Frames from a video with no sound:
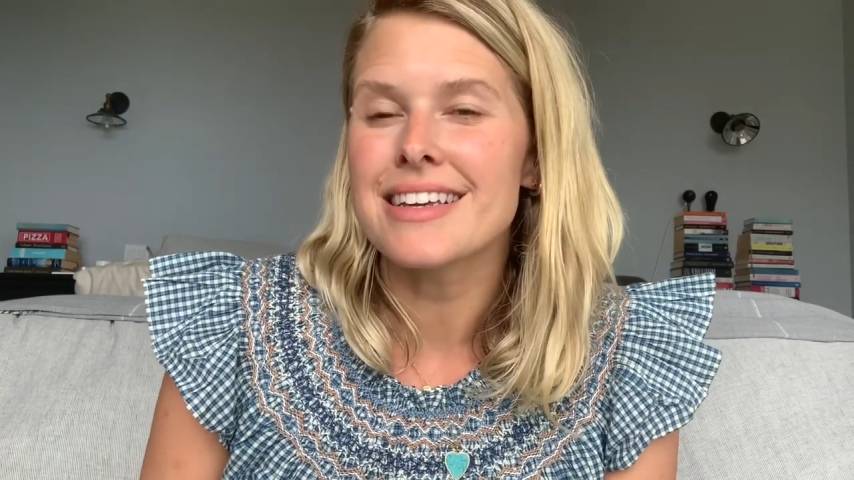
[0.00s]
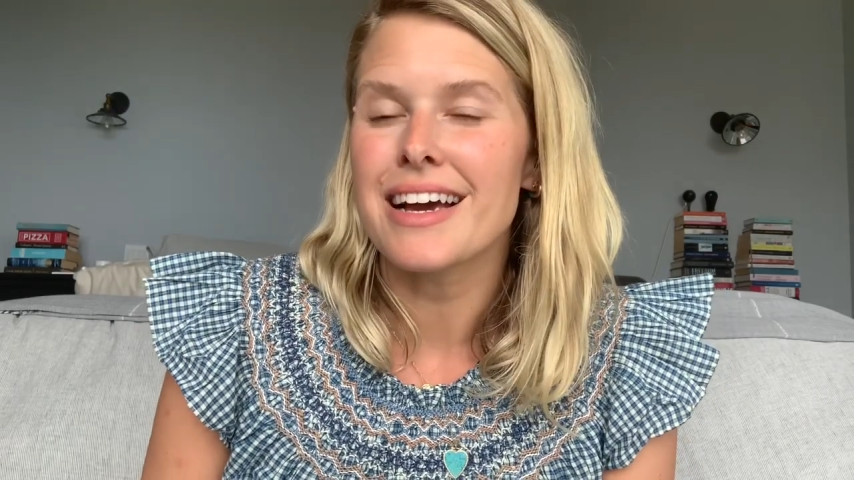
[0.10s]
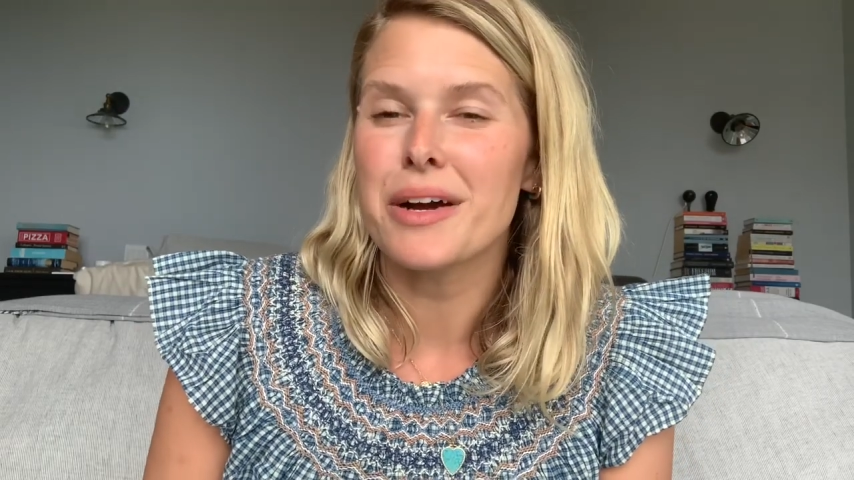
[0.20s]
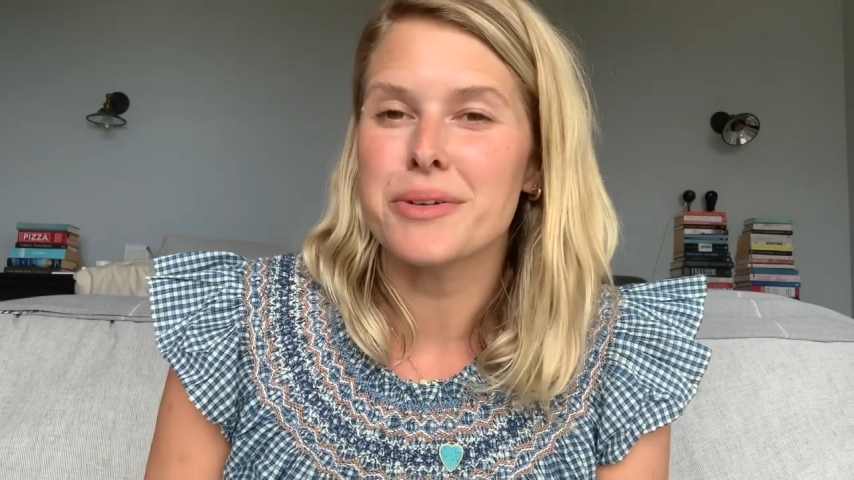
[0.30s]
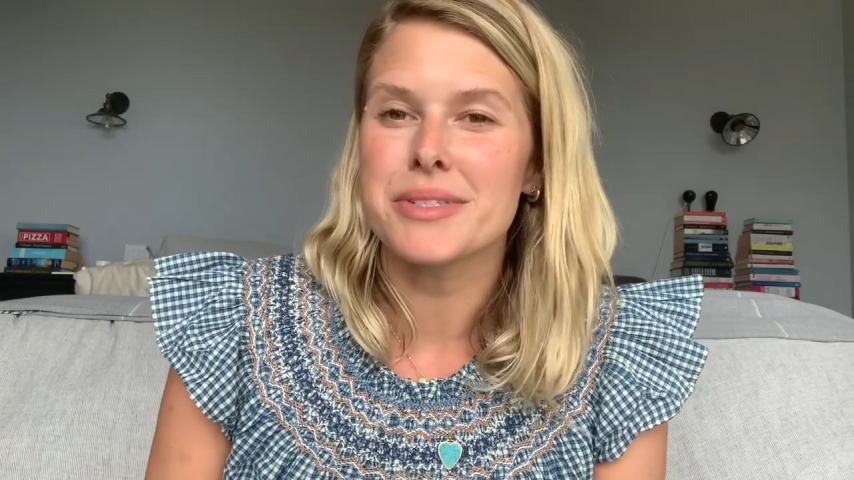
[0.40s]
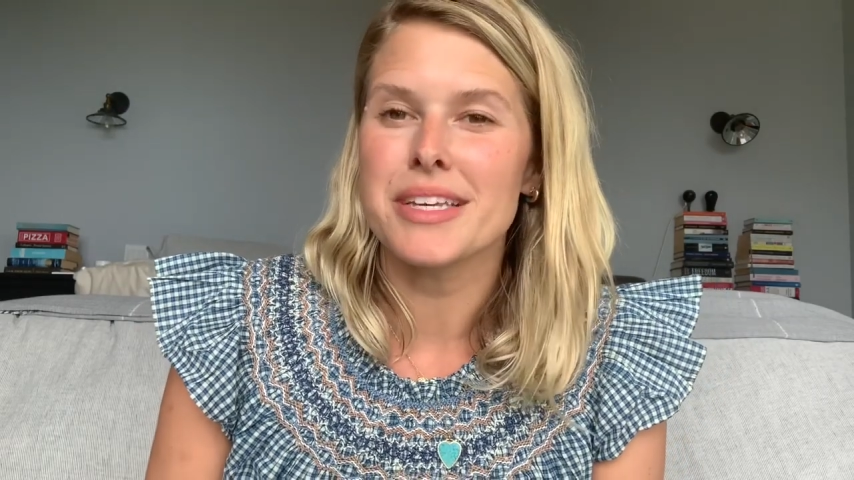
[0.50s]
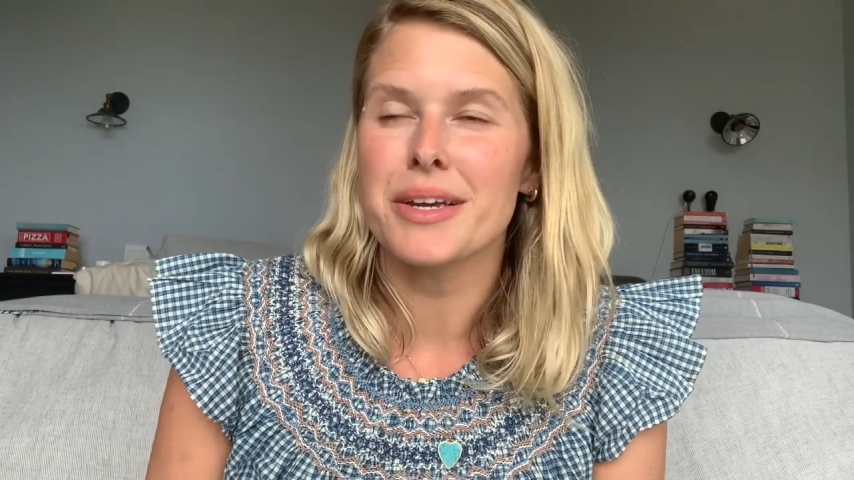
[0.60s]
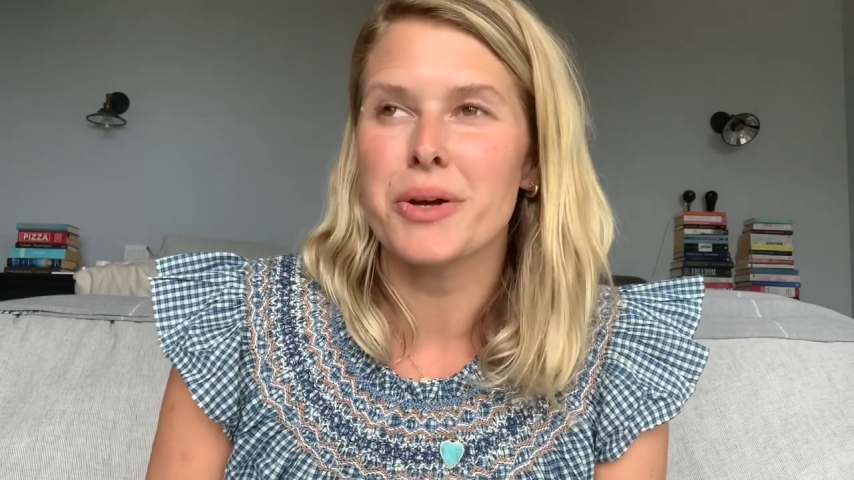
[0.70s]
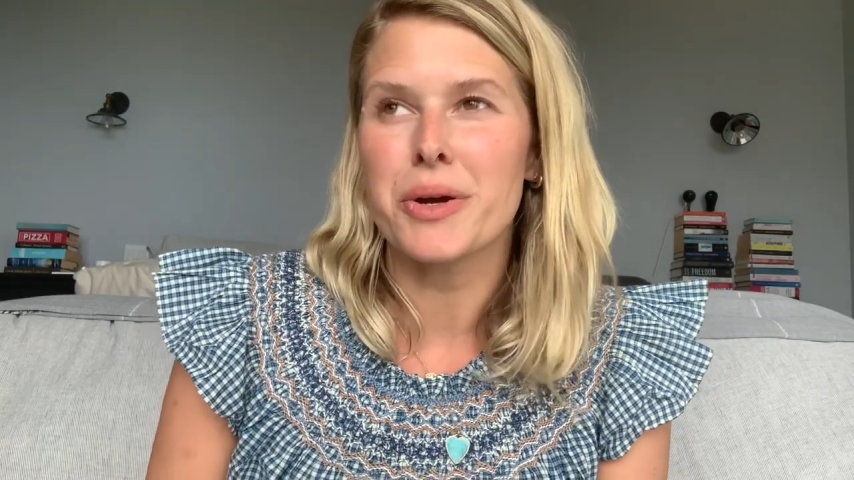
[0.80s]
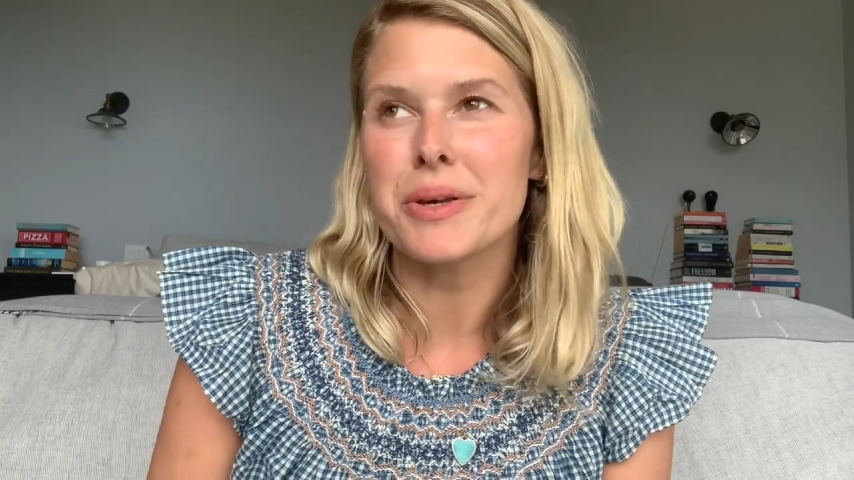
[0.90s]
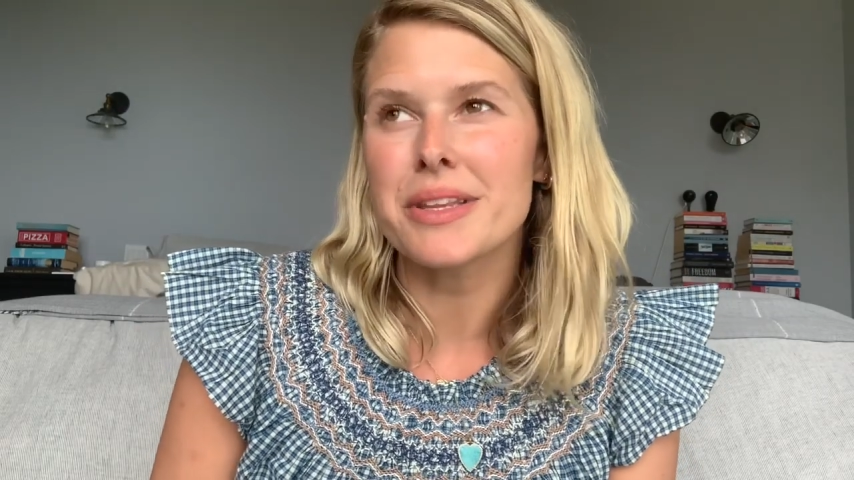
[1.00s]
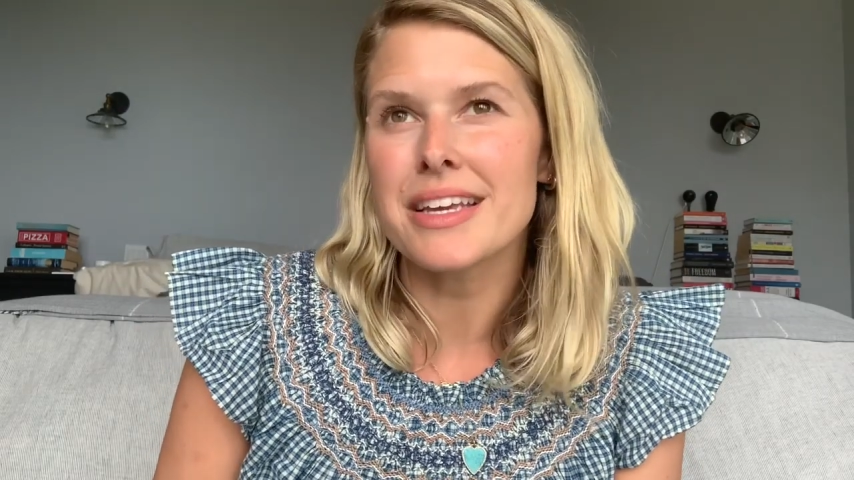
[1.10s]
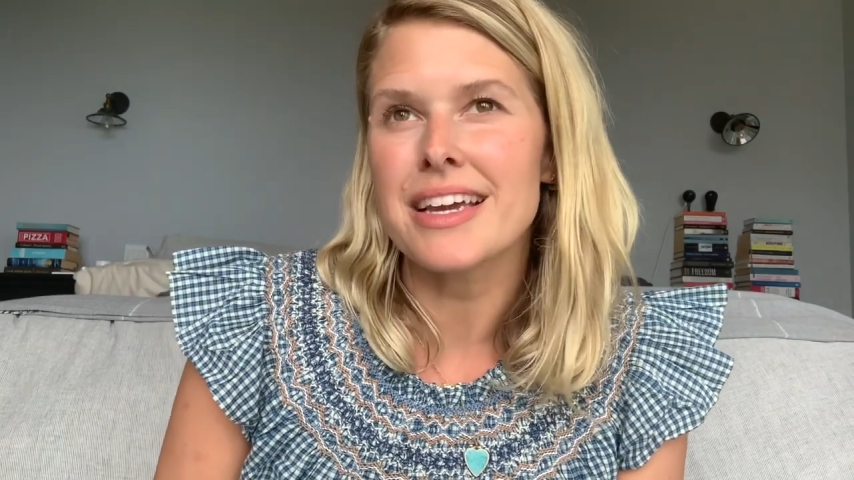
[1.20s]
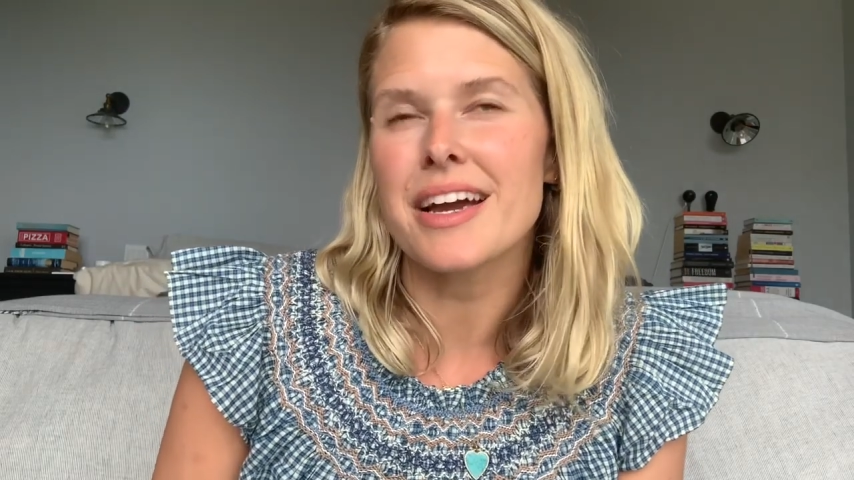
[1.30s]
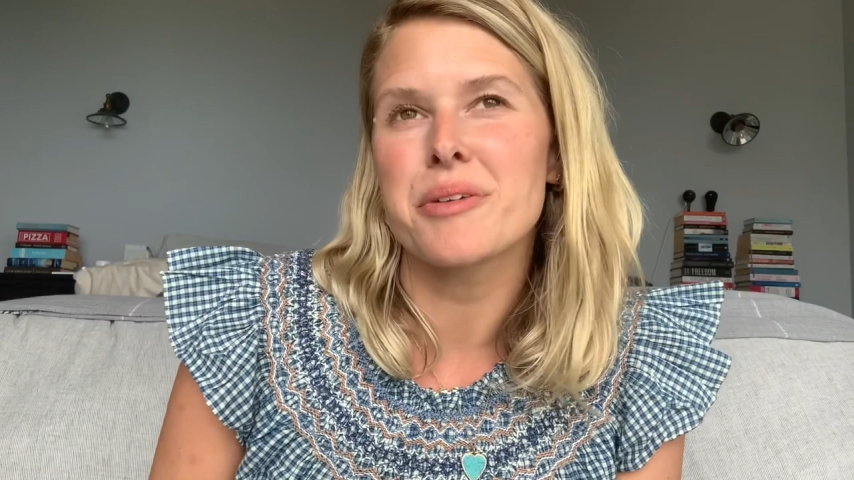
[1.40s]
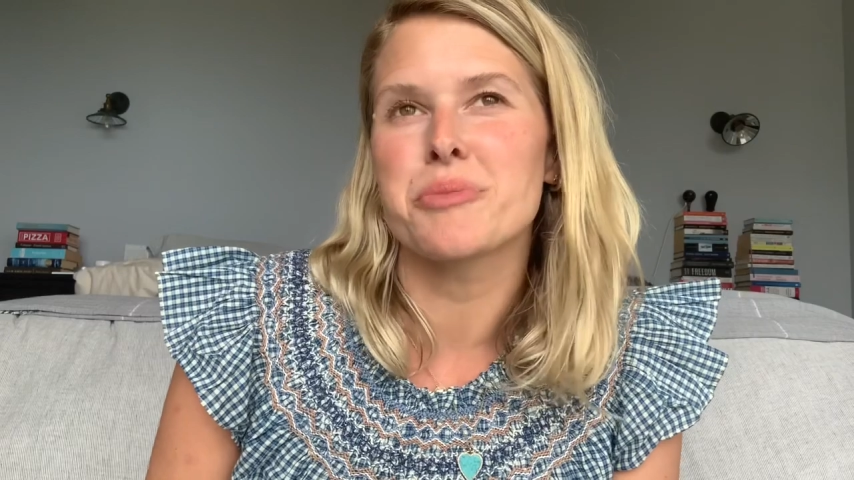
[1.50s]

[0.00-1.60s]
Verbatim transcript: I would say currently I'm